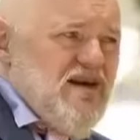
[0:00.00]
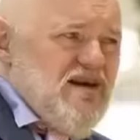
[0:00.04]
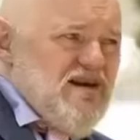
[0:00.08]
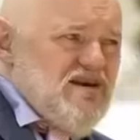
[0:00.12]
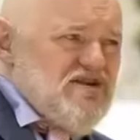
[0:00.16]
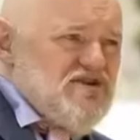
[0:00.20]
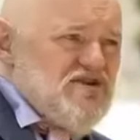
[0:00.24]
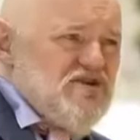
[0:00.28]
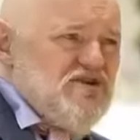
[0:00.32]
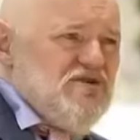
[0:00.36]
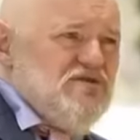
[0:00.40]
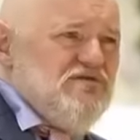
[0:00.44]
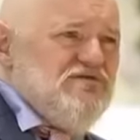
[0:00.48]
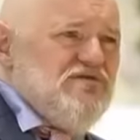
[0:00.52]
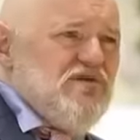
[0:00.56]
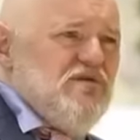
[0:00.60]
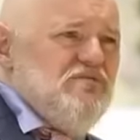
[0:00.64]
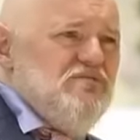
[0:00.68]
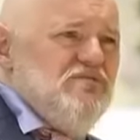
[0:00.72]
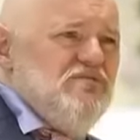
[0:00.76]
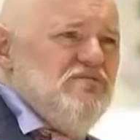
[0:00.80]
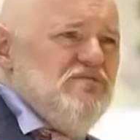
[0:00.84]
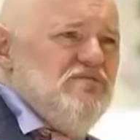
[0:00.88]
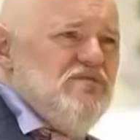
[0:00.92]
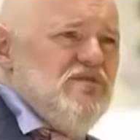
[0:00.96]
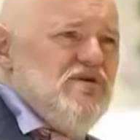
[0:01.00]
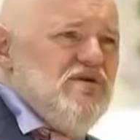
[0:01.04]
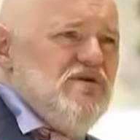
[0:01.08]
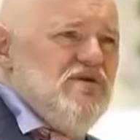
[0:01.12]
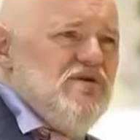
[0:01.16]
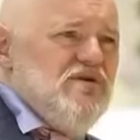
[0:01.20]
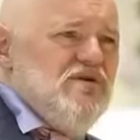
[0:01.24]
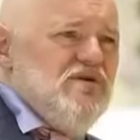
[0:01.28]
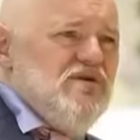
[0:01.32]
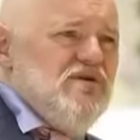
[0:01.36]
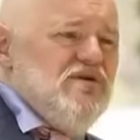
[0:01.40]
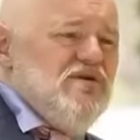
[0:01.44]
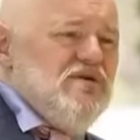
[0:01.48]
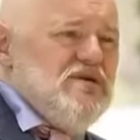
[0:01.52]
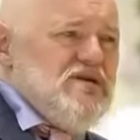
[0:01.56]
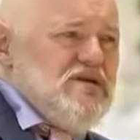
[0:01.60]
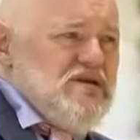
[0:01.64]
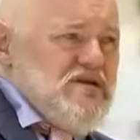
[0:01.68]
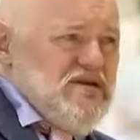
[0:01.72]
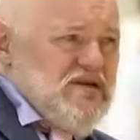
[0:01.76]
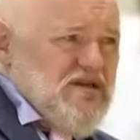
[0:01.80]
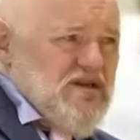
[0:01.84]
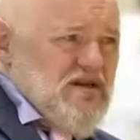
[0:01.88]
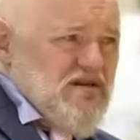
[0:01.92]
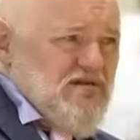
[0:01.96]
action from
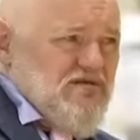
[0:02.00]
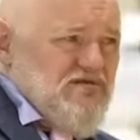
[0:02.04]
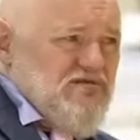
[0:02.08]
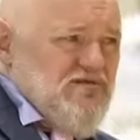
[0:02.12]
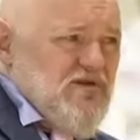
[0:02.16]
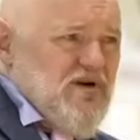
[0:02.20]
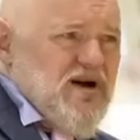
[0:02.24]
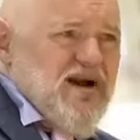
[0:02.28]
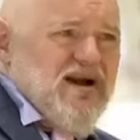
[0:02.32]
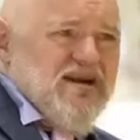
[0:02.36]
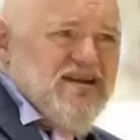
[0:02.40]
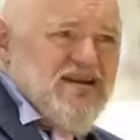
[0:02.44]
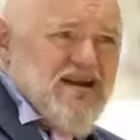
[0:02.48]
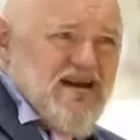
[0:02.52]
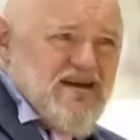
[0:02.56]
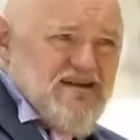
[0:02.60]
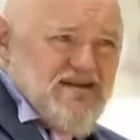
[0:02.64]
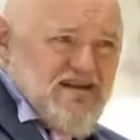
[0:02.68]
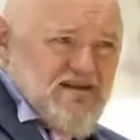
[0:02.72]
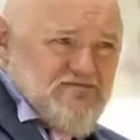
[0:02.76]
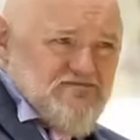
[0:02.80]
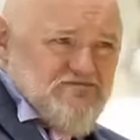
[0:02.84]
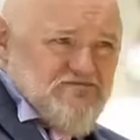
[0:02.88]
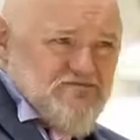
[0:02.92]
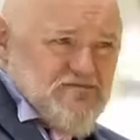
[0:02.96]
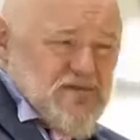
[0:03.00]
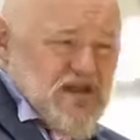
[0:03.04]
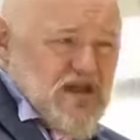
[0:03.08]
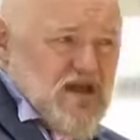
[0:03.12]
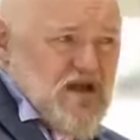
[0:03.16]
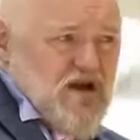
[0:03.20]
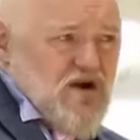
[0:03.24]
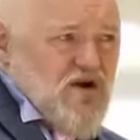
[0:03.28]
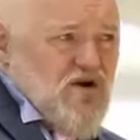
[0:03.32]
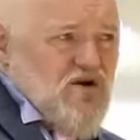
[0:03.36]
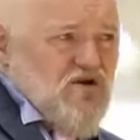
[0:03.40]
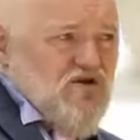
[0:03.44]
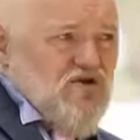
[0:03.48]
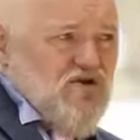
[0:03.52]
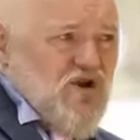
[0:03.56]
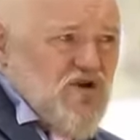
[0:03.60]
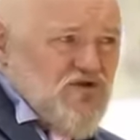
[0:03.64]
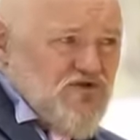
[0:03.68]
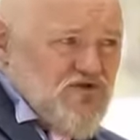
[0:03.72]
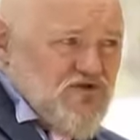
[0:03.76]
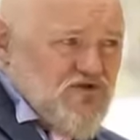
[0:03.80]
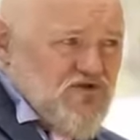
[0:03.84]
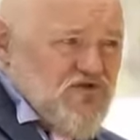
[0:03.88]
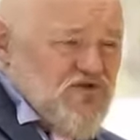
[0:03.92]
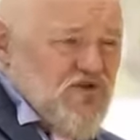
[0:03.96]
for Al-Qaeda. A
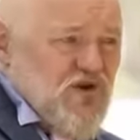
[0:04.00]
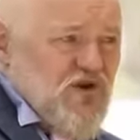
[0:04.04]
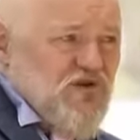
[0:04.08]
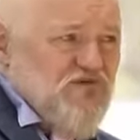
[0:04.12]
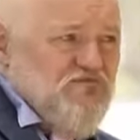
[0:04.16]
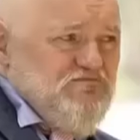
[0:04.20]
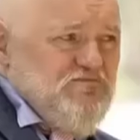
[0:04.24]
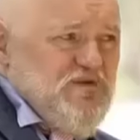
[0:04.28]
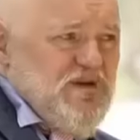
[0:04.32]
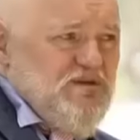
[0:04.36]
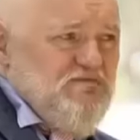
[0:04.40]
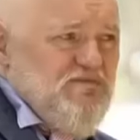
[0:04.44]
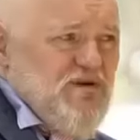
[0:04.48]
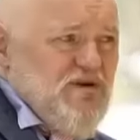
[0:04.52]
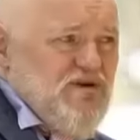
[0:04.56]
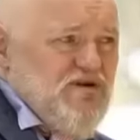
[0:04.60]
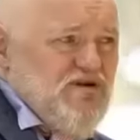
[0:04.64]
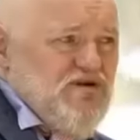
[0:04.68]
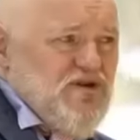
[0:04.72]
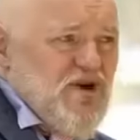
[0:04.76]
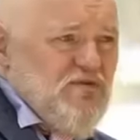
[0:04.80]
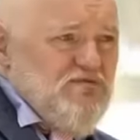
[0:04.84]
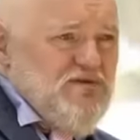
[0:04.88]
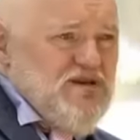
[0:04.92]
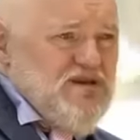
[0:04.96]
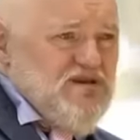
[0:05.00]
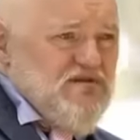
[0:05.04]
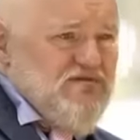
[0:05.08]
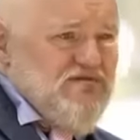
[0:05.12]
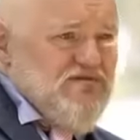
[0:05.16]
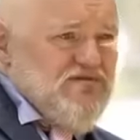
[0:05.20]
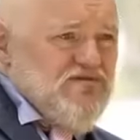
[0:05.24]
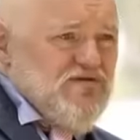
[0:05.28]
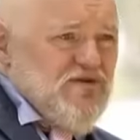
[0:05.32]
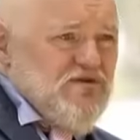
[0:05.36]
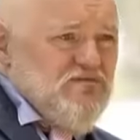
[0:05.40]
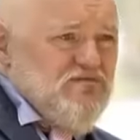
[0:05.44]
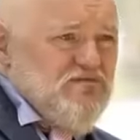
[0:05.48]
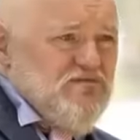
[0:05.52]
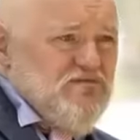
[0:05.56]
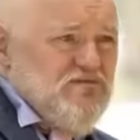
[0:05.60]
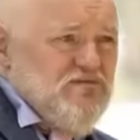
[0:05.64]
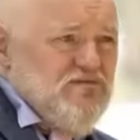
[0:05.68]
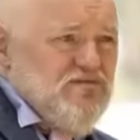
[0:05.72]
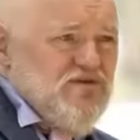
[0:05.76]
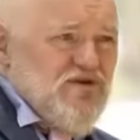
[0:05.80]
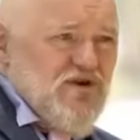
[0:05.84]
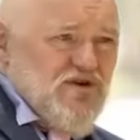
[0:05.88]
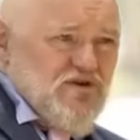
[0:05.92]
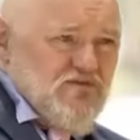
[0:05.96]
lot of people coming
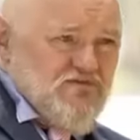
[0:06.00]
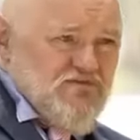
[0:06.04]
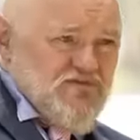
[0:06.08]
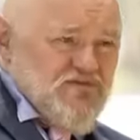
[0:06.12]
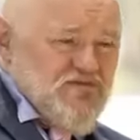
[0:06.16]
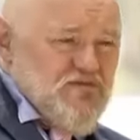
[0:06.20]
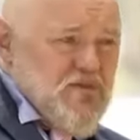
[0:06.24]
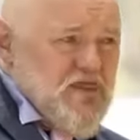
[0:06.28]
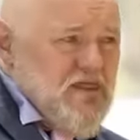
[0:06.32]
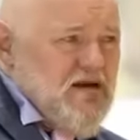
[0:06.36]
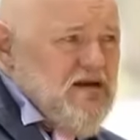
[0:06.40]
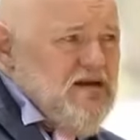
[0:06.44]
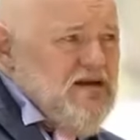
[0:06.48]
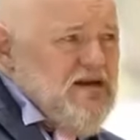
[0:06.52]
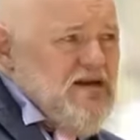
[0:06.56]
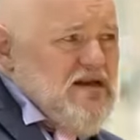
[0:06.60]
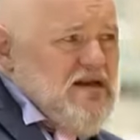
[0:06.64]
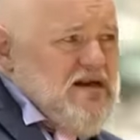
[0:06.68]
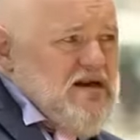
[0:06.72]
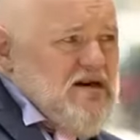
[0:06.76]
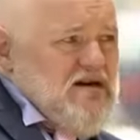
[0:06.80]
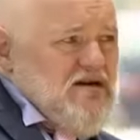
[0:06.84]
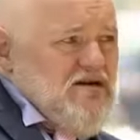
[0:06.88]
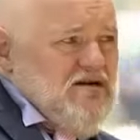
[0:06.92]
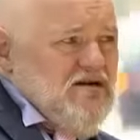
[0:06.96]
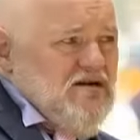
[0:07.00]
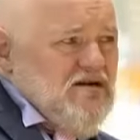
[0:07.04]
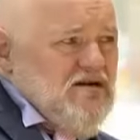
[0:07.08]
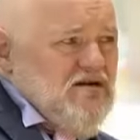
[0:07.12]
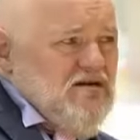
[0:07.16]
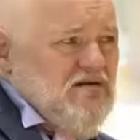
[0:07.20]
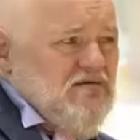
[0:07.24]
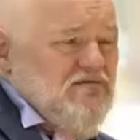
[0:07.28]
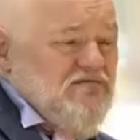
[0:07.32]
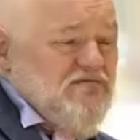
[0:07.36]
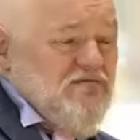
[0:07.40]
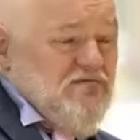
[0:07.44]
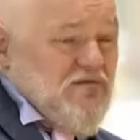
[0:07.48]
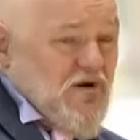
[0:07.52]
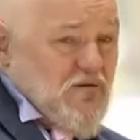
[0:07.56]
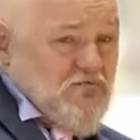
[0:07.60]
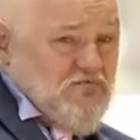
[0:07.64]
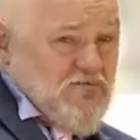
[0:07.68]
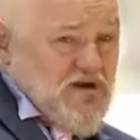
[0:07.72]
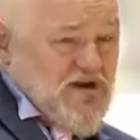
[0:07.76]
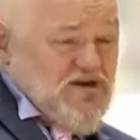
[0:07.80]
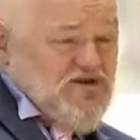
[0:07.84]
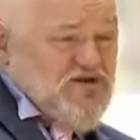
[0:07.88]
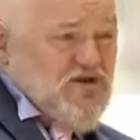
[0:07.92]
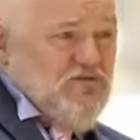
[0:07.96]
from Europe,
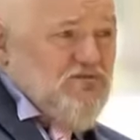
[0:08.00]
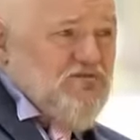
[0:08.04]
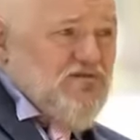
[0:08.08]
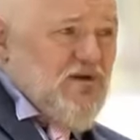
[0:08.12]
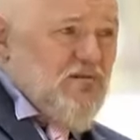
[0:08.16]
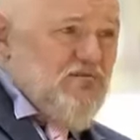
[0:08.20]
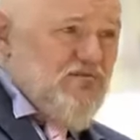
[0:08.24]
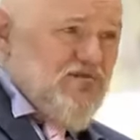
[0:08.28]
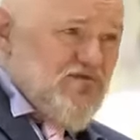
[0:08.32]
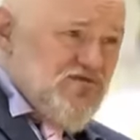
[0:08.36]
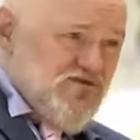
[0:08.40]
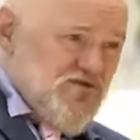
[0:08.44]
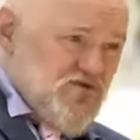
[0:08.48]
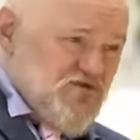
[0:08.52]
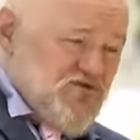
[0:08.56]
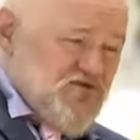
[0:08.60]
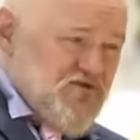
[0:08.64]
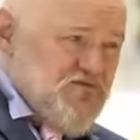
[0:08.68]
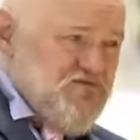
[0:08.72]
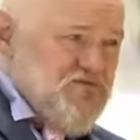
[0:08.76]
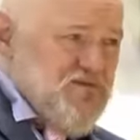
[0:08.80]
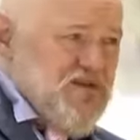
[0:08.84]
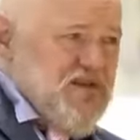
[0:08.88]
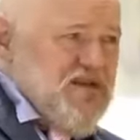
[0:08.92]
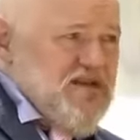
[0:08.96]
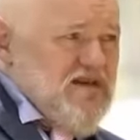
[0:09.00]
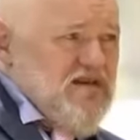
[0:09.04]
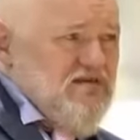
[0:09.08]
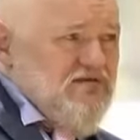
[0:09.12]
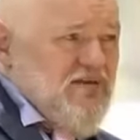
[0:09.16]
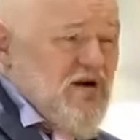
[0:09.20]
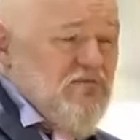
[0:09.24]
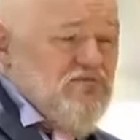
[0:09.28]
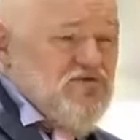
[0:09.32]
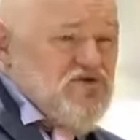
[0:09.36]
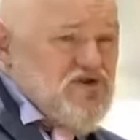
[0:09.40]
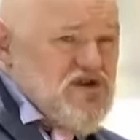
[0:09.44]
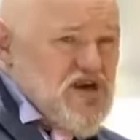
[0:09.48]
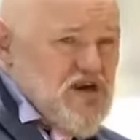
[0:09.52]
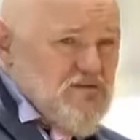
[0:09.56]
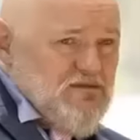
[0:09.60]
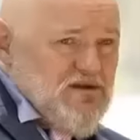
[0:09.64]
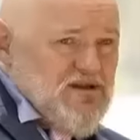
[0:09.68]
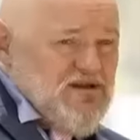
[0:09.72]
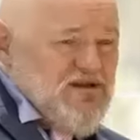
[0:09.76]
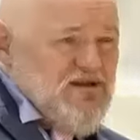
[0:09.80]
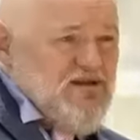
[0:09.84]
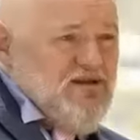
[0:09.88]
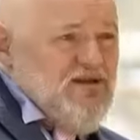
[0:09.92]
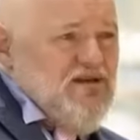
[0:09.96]
from Belgium, from France, from
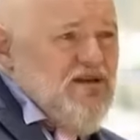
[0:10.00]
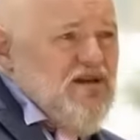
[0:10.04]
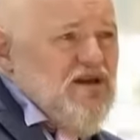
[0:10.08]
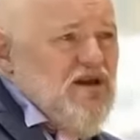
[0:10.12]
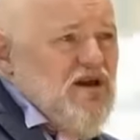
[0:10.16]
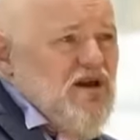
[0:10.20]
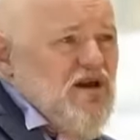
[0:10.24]
Germany,